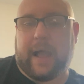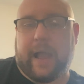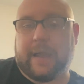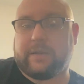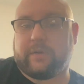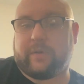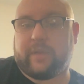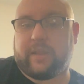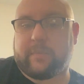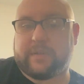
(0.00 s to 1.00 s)
I don't know
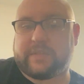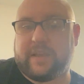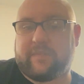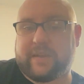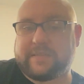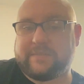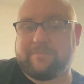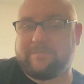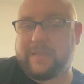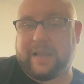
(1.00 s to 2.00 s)
anything about CFX.
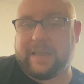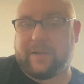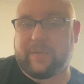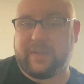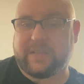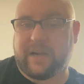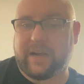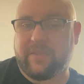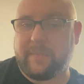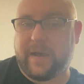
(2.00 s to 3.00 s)
I can't really talk
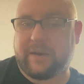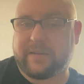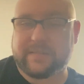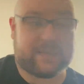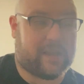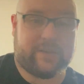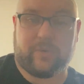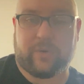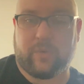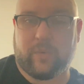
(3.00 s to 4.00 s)
on the matter because I
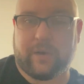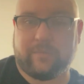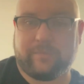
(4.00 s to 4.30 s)
don't own one.